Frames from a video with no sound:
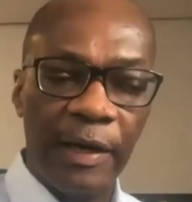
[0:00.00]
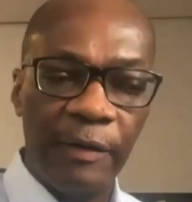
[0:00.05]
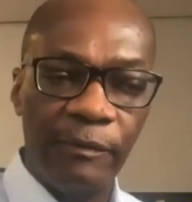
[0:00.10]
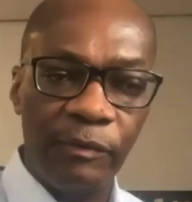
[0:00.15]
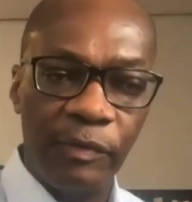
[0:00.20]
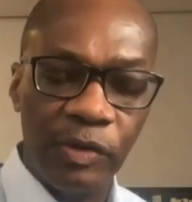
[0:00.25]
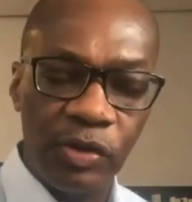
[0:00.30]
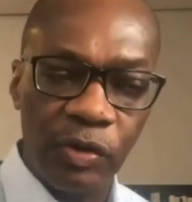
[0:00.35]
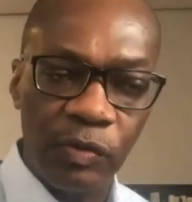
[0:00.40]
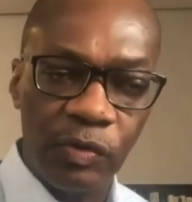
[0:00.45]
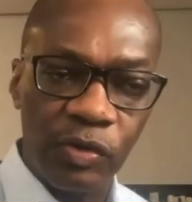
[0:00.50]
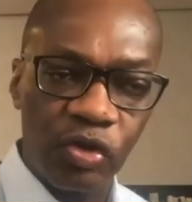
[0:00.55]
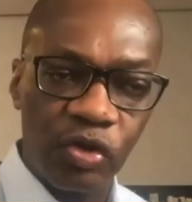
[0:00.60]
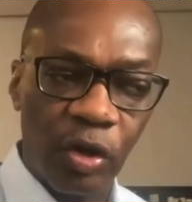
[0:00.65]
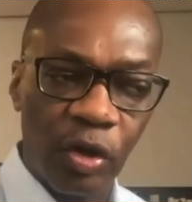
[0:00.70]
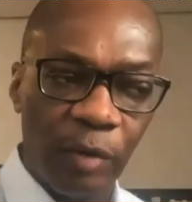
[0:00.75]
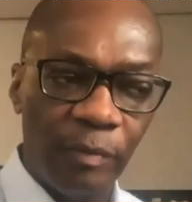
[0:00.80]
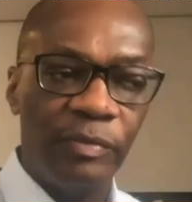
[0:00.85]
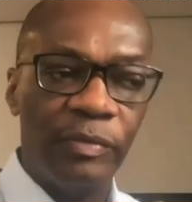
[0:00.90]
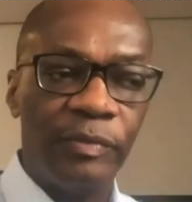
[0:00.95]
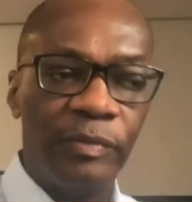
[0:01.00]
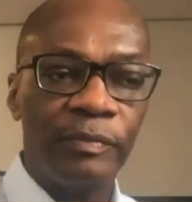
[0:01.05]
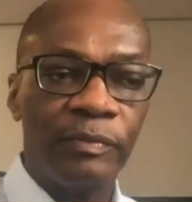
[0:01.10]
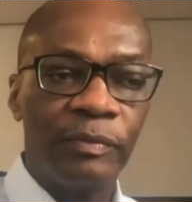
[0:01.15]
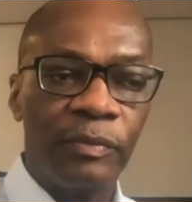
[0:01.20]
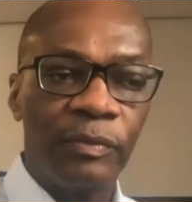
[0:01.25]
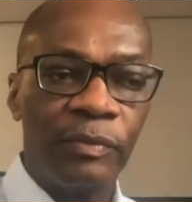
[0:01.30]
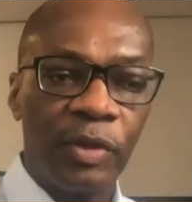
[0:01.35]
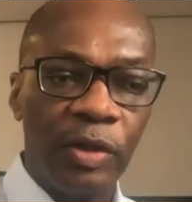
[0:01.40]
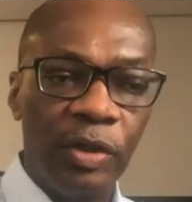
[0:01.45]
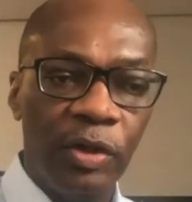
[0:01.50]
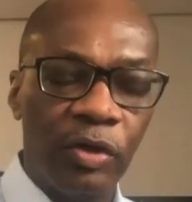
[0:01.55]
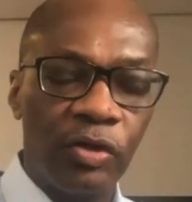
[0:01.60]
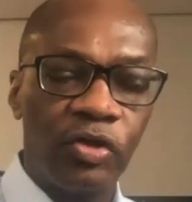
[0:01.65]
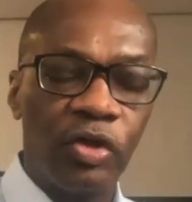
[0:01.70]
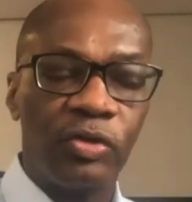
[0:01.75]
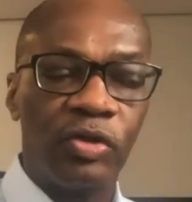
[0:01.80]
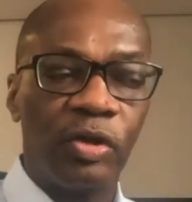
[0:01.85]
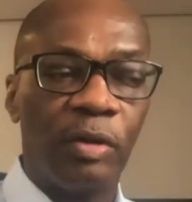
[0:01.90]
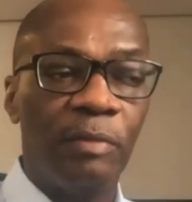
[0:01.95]
with some, you know,
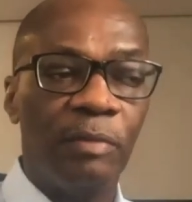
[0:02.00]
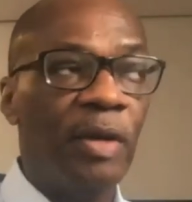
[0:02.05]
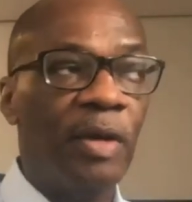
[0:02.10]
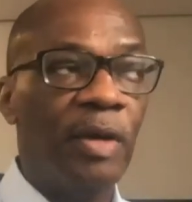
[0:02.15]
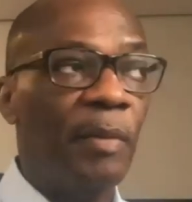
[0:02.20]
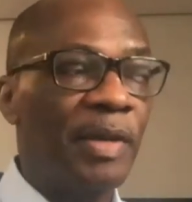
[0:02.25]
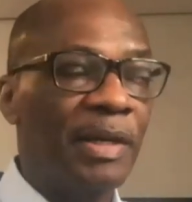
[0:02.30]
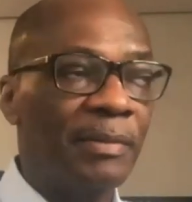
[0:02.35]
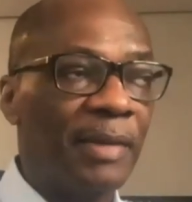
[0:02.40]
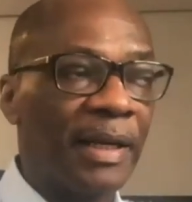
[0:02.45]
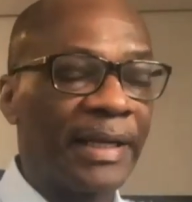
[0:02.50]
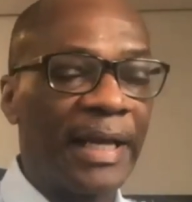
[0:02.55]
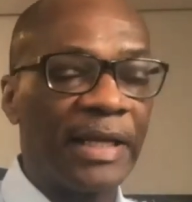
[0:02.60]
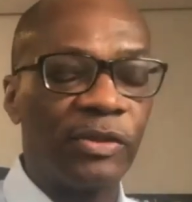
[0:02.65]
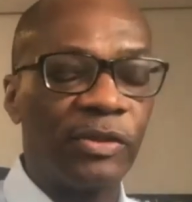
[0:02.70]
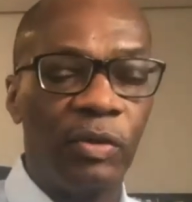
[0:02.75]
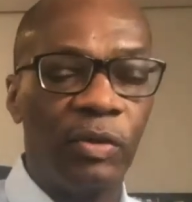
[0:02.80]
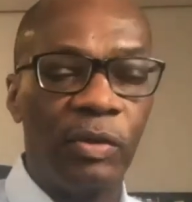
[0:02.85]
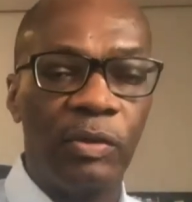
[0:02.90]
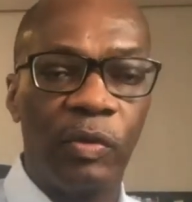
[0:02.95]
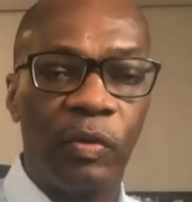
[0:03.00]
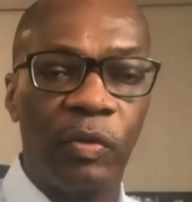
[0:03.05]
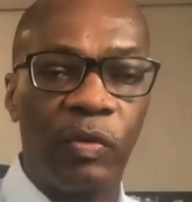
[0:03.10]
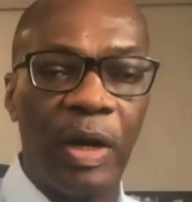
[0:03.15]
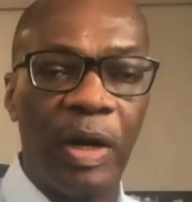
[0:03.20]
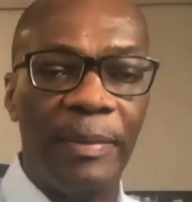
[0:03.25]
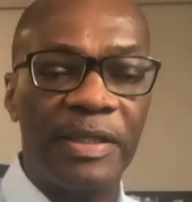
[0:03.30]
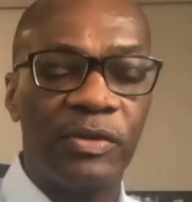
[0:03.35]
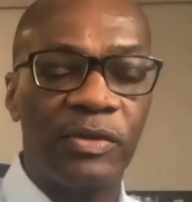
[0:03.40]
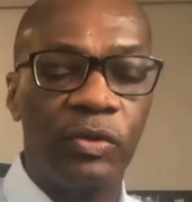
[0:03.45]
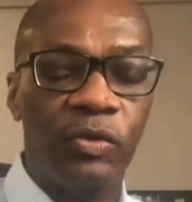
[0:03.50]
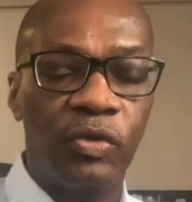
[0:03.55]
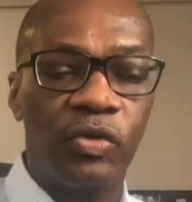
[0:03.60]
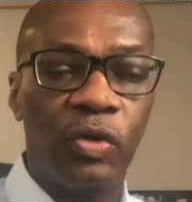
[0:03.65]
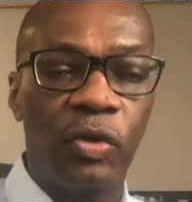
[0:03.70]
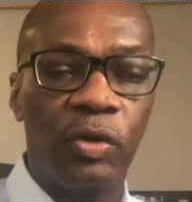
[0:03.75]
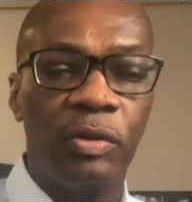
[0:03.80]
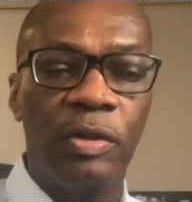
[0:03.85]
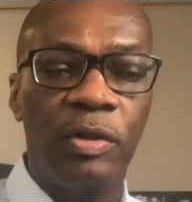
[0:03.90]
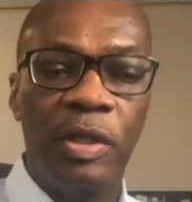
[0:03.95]
some minimal cash flow requirements to do
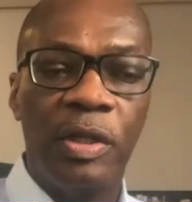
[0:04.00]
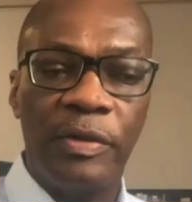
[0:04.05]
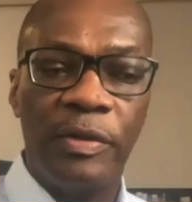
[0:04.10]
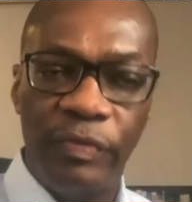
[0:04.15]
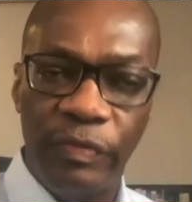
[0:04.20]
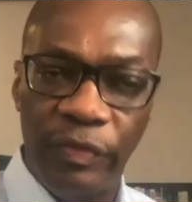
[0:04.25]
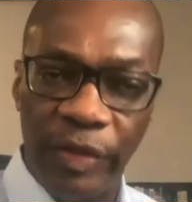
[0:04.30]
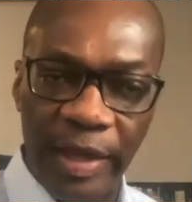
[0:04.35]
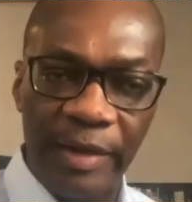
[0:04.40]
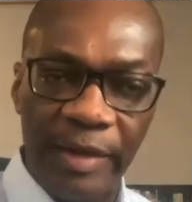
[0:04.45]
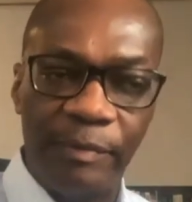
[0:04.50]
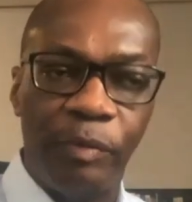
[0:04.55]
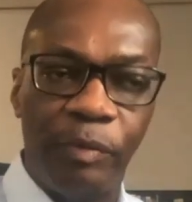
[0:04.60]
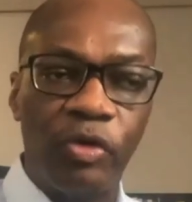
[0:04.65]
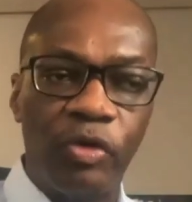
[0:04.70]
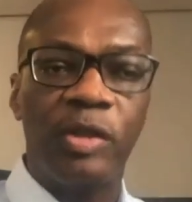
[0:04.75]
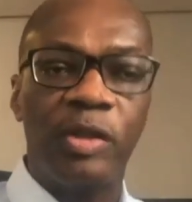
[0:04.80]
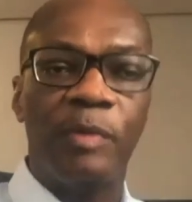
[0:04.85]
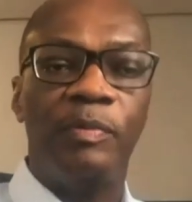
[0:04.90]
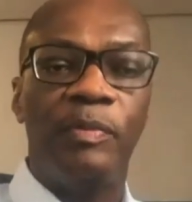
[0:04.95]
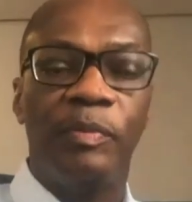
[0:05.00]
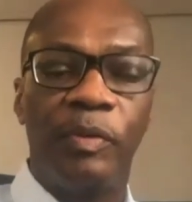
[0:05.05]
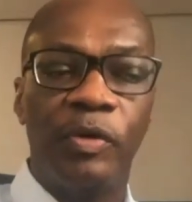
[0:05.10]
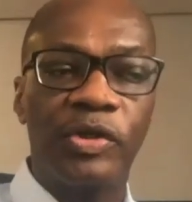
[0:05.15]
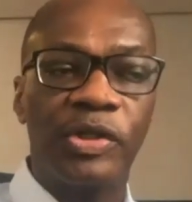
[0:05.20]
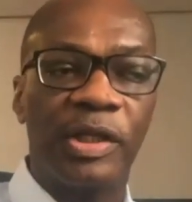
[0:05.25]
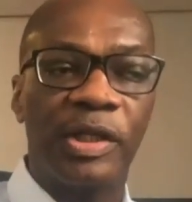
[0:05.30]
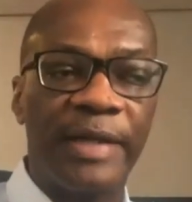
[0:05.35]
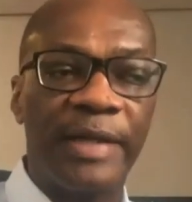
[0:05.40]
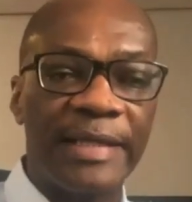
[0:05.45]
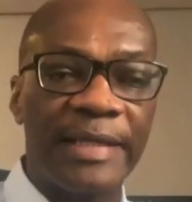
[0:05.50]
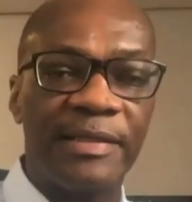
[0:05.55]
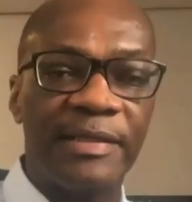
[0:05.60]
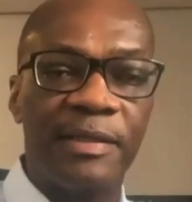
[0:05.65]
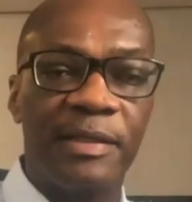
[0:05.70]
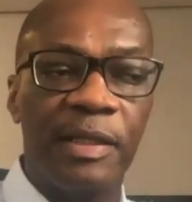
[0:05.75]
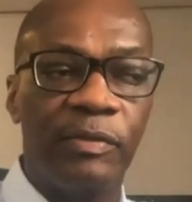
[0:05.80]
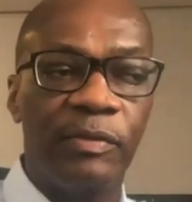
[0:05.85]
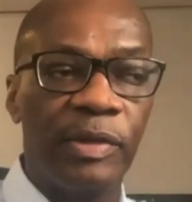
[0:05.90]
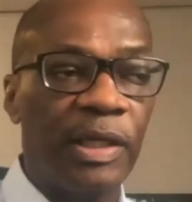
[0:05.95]
so, then post the crisis,
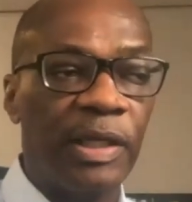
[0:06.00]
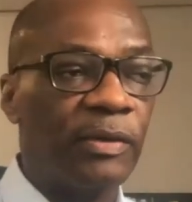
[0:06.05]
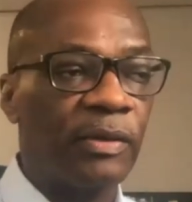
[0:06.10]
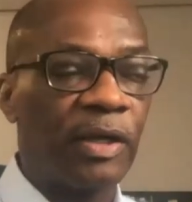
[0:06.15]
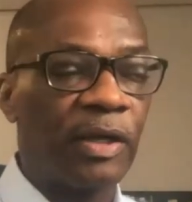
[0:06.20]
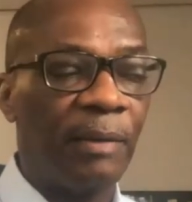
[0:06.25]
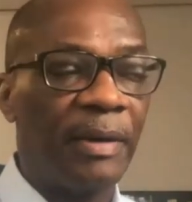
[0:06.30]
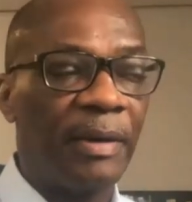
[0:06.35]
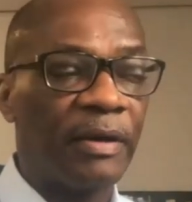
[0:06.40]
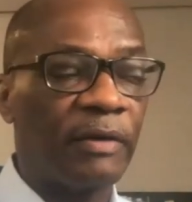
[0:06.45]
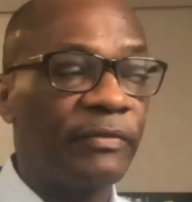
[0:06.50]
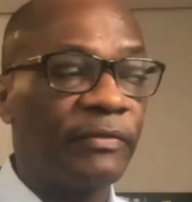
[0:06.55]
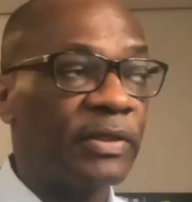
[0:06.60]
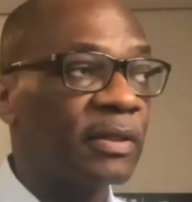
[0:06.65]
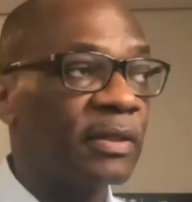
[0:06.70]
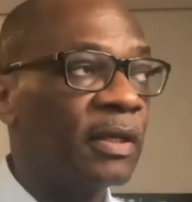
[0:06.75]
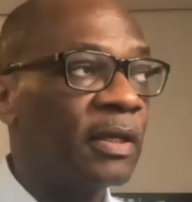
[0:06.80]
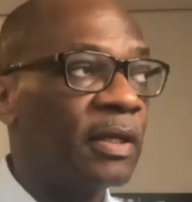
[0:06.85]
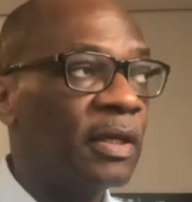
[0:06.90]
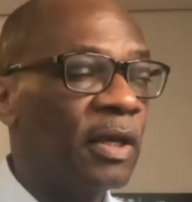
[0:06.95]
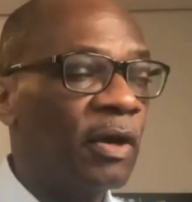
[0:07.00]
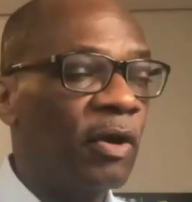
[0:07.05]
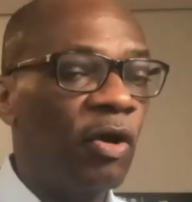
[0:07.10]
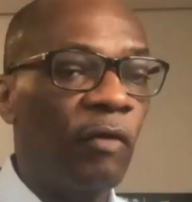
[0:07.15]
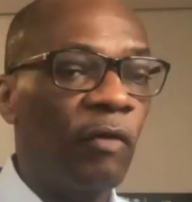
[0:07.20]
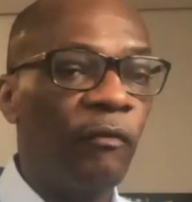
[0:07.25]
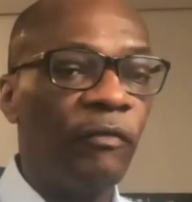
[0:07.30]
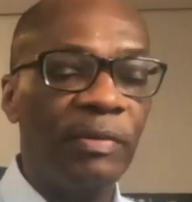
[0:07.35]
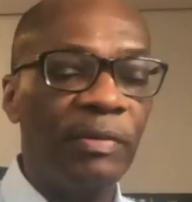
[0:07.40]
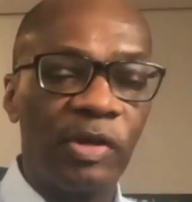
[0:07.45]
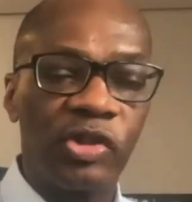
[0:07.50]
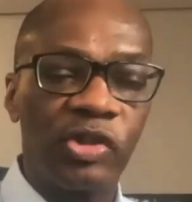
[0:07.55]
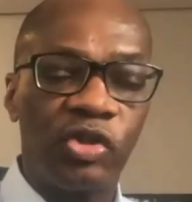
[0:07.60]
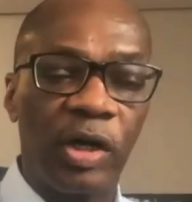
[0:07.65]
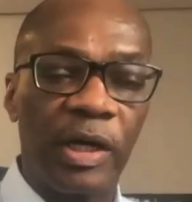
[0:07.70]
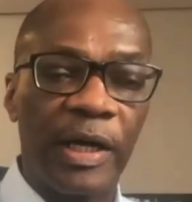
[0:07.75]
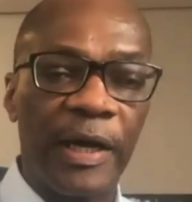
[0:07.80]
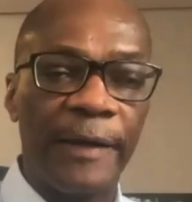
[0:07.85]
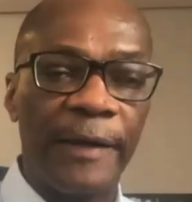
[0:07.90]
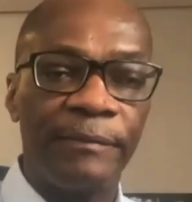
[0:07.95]
it will come out of it hopefully much
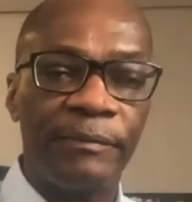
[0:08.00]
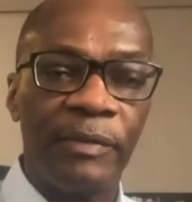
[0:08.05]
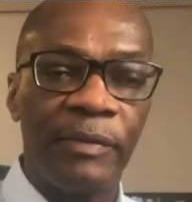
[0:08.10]
stronger.